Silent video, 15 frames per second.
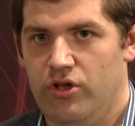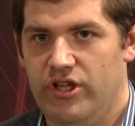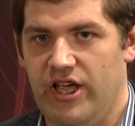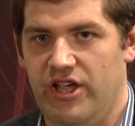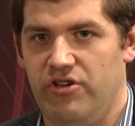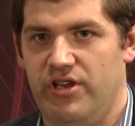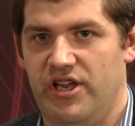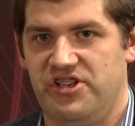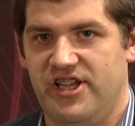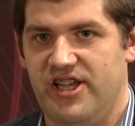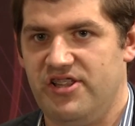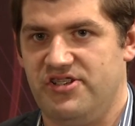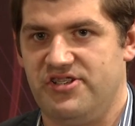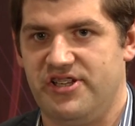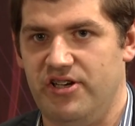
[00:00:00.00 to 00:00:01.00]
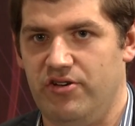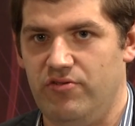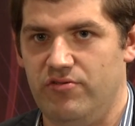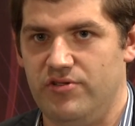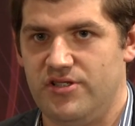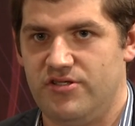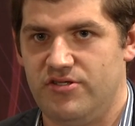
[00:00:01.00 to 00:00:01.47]
yeah, you need to get the
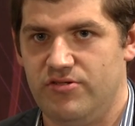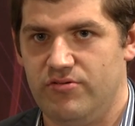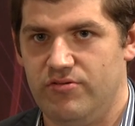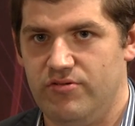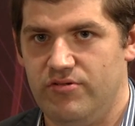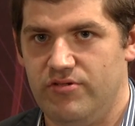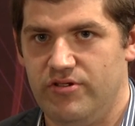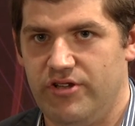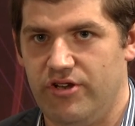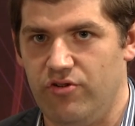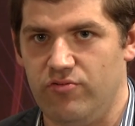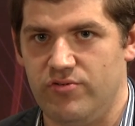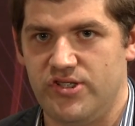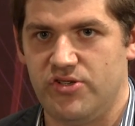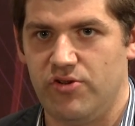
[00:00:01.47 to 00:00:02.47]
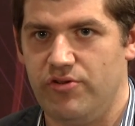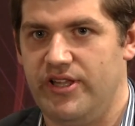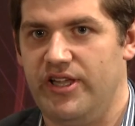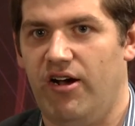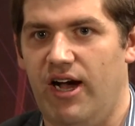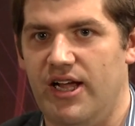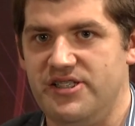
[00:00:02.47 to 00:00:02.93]
skills that'll suit
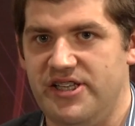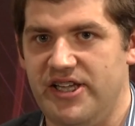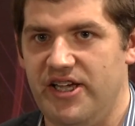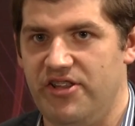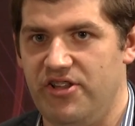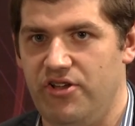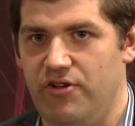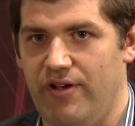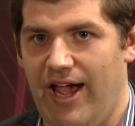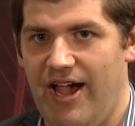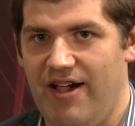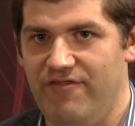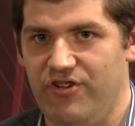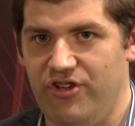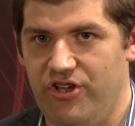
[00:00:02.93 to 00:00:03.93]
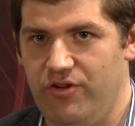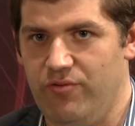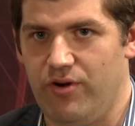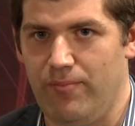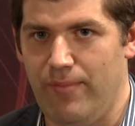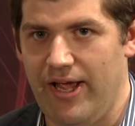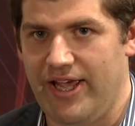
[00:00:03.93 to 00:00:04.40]
the idea that you have and that you
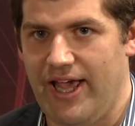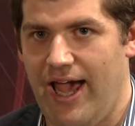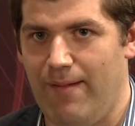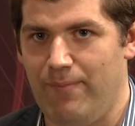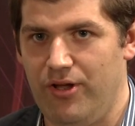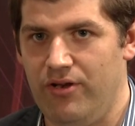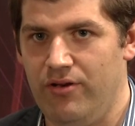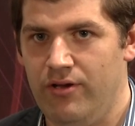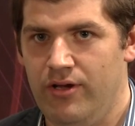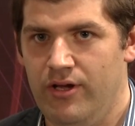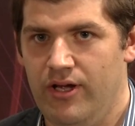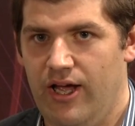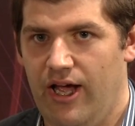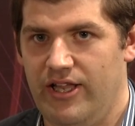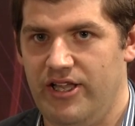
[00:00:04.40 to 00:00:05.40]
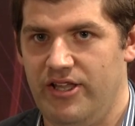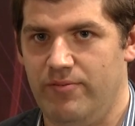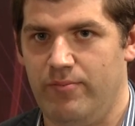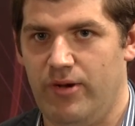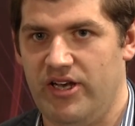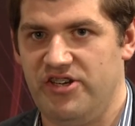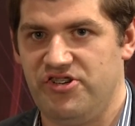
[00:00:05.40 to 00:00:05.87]
want to make happen. And then the
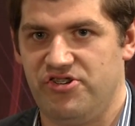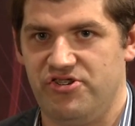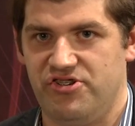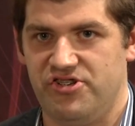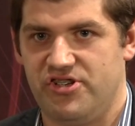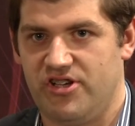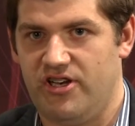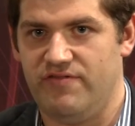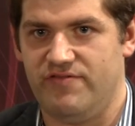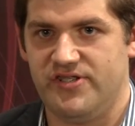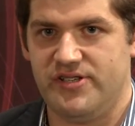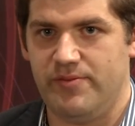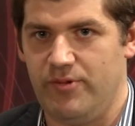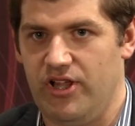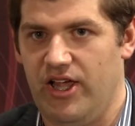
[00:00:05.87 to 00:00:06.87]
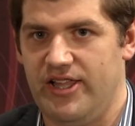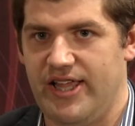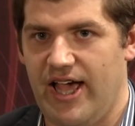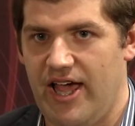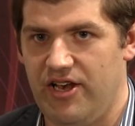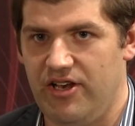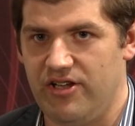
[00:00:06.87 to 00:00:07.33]
money should just kind of stimulate
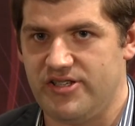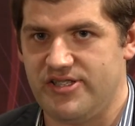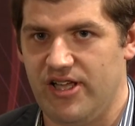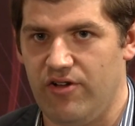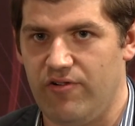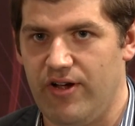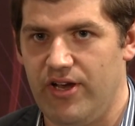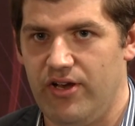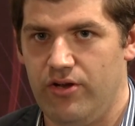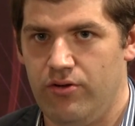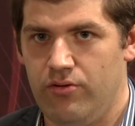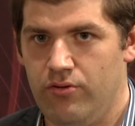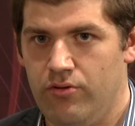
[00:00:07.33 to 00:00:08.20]
that and accelerate it.